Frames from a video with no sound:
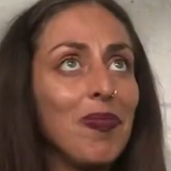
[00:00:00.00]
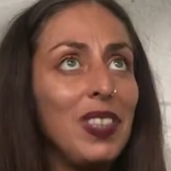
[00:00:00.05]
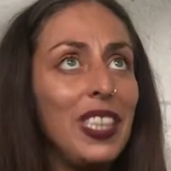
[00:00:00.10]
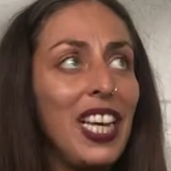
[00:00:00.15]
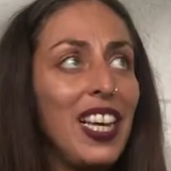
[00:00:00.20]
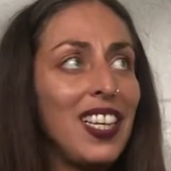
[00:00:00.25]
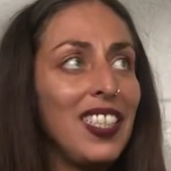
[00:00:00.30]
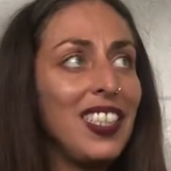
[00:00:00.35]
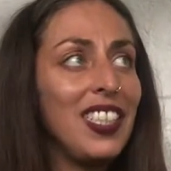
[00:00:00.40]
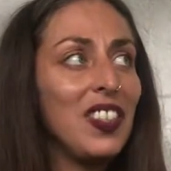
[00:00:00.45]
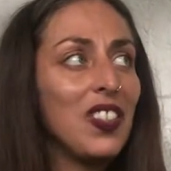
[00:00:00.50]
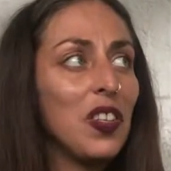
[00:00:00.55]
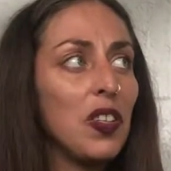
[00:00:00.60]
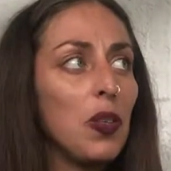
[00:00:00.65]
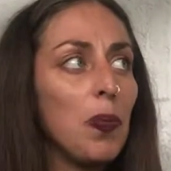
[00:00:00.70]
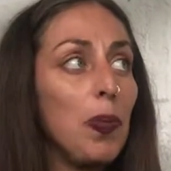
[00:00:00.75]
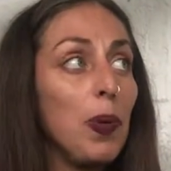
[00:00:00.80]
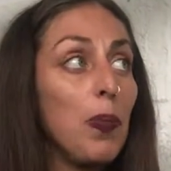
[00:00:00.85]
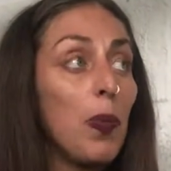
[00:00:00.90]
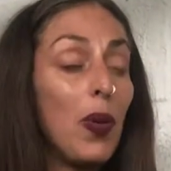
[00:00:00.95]
yeah, these are the
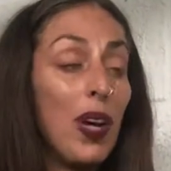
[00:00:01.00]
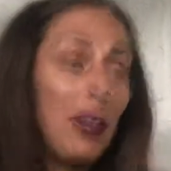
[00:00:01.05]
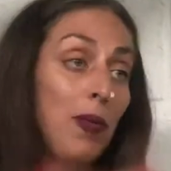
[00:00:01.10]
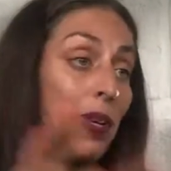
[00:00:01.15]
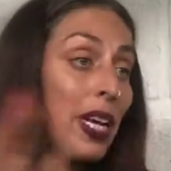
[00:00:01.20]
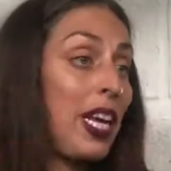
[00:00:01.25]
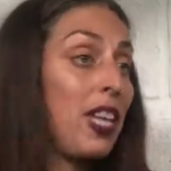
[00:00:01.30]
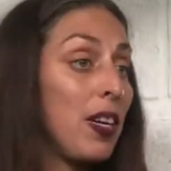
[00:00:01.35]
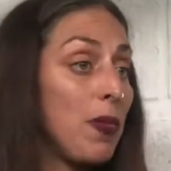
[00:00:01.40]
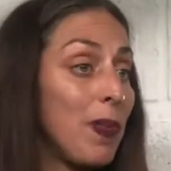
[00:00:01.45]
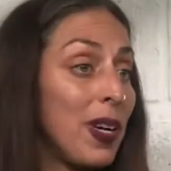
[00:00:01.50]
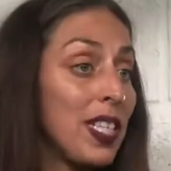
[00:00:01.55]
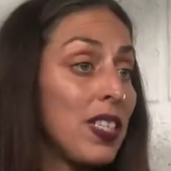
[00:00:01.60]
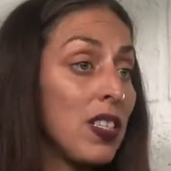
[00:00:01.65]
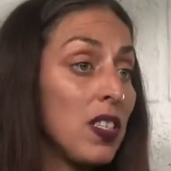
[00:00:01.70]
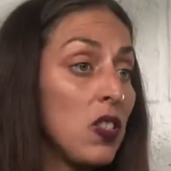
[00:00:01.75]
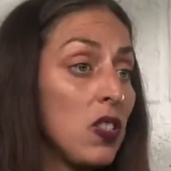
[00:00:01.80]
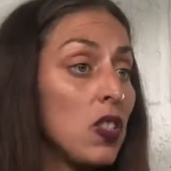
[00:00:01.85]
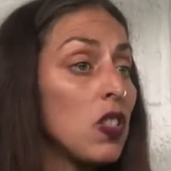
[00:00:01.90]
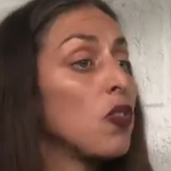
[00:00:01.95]
people. And my
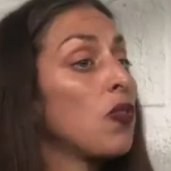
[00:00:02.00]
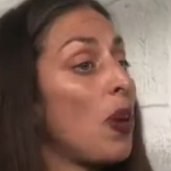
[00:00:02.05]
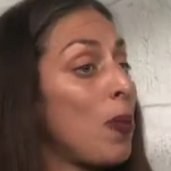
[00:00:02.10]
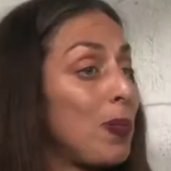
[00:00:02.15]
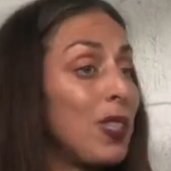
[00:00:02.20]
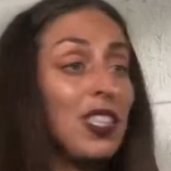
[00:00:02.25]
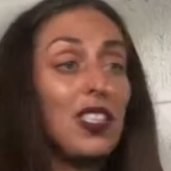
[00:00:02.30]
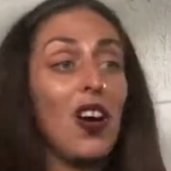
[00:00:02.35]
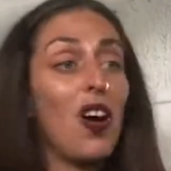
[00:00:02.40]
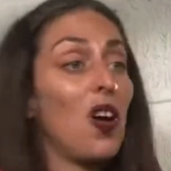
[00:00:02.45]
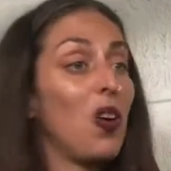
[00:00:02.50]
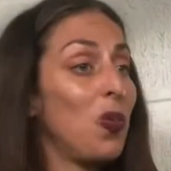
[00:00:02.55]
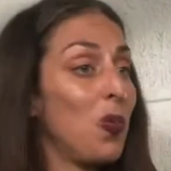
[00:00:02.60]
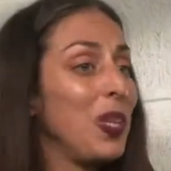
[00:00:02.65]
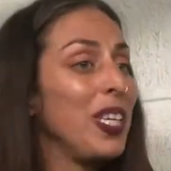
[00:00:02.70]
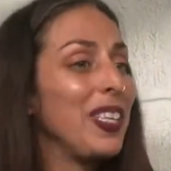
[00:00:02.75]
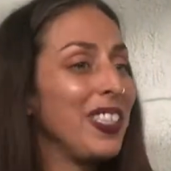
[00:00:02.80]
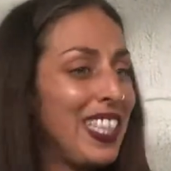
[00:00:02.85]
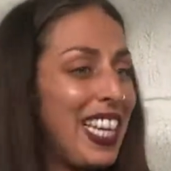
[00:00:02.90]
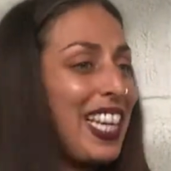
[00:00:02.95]
sisters from
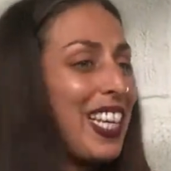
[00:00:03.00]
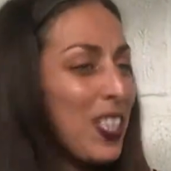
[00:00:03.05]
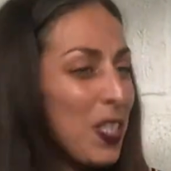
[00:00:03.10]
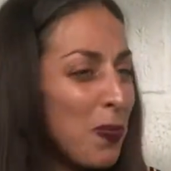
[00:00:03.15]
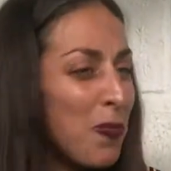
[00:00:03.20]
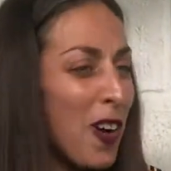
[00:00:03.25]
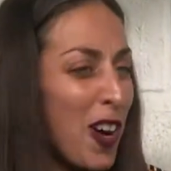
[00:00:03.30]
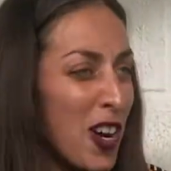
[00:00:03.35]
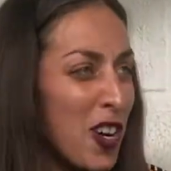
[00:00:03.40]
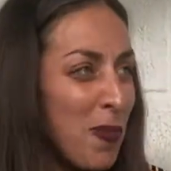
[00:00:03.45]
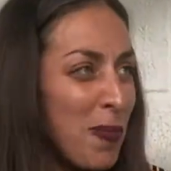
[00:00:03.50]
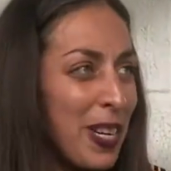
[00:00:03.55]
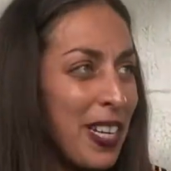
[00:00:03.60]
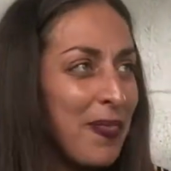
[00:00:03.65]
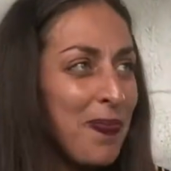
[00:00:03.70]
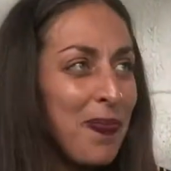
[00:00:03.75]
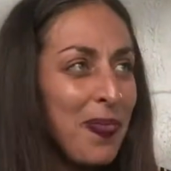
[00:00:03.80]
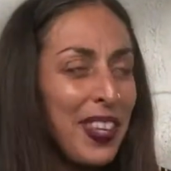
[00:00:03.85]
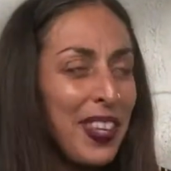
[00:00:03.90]
Natali, they inspired me.